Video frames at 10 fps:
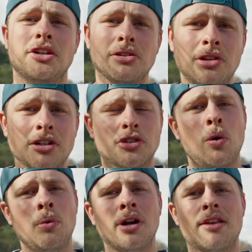your look,
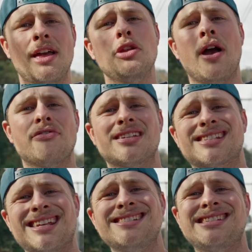don't worry. Then you have the
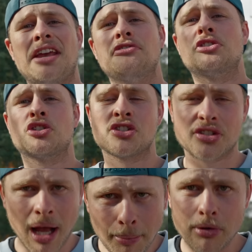skin-safe
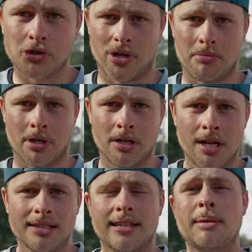stubble trimmer
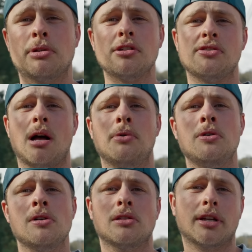to keep your
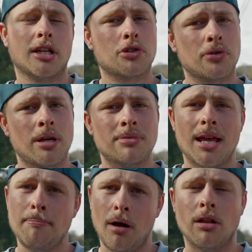stubble looking trimmed
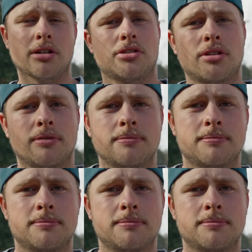and polished. And a